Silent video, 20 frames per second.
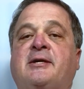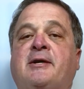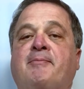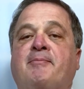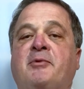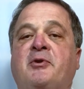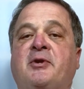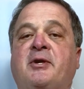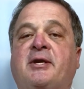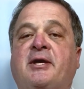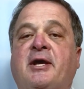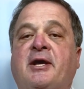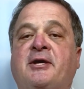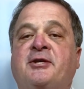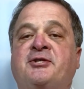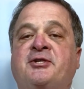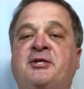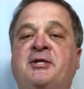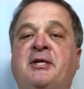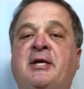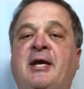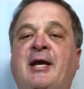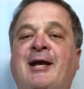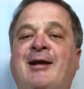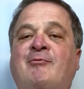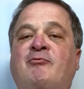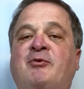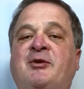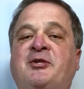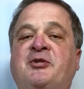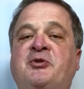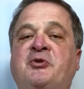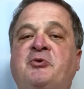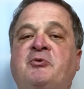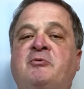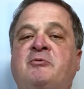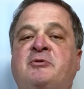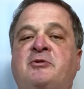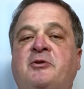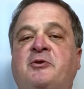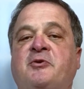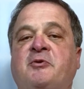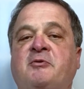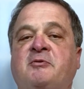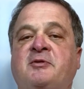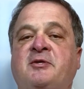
communication and reduce your